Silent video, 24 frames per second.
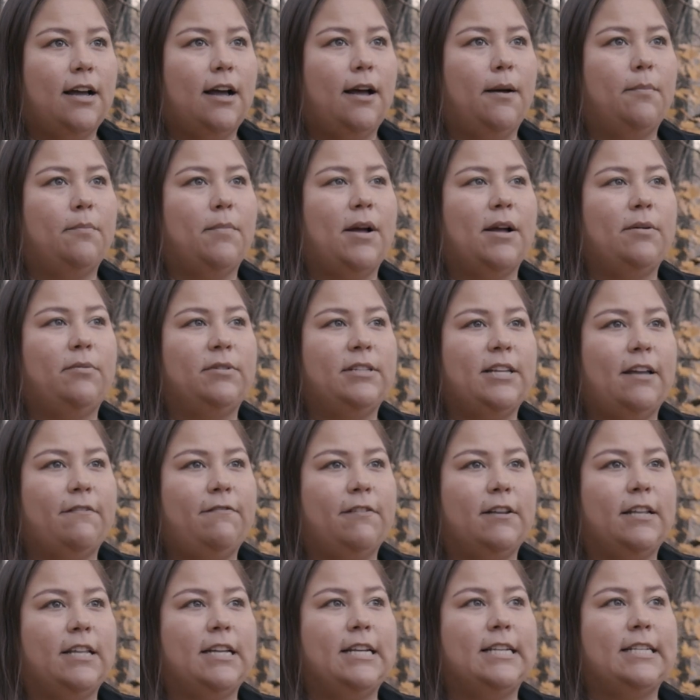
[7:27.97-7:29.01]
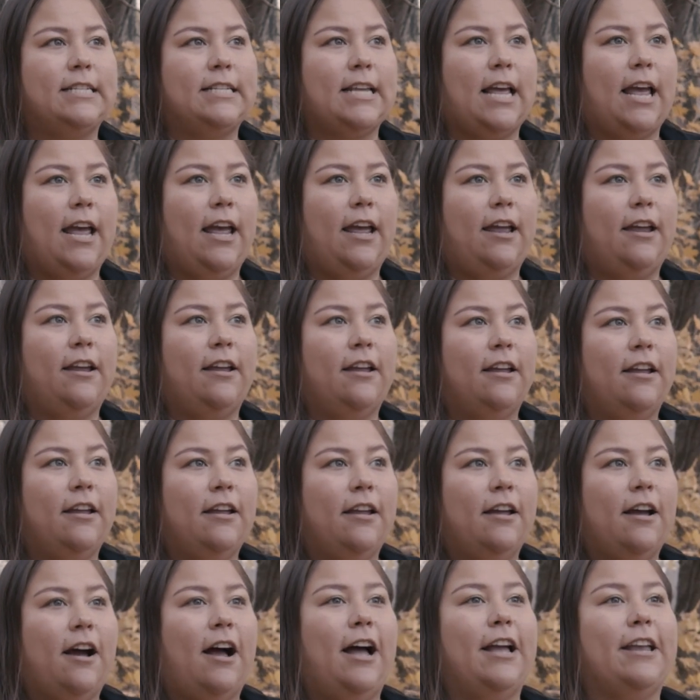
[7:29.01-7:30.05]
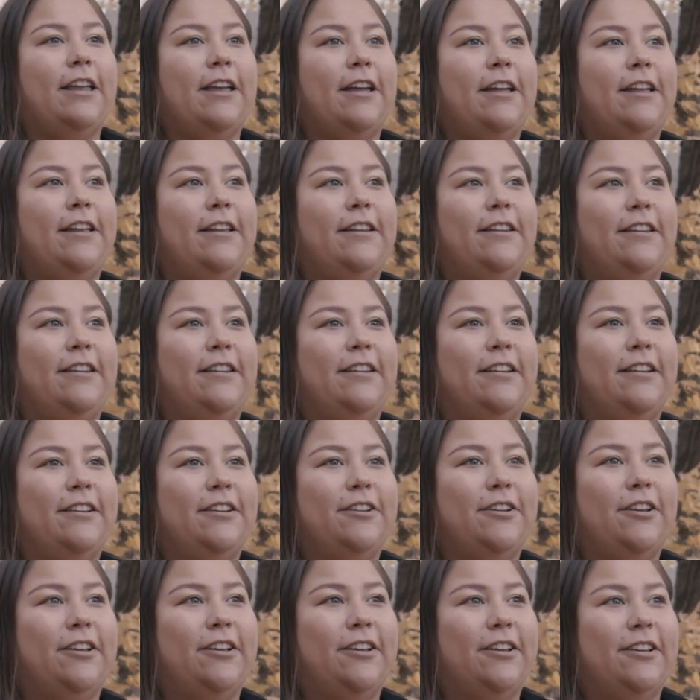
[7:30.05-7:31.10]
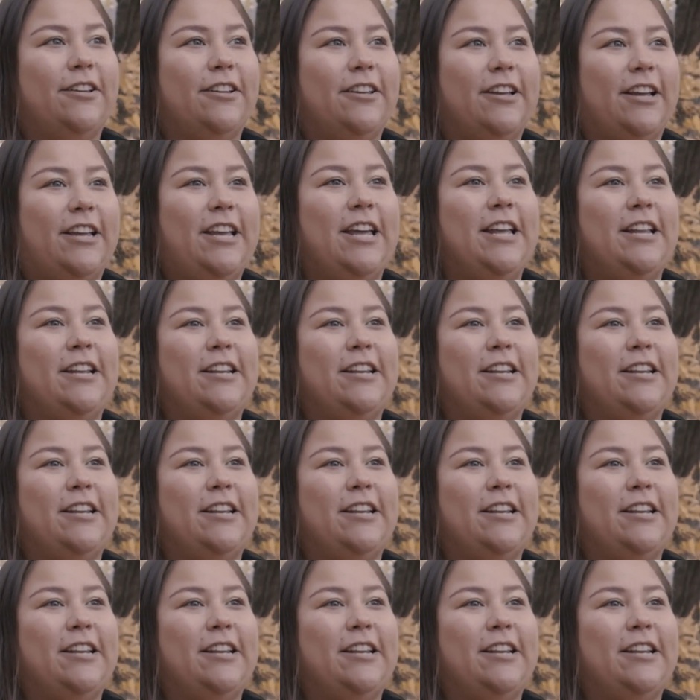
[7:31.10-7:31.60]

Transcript: I will definitely say I can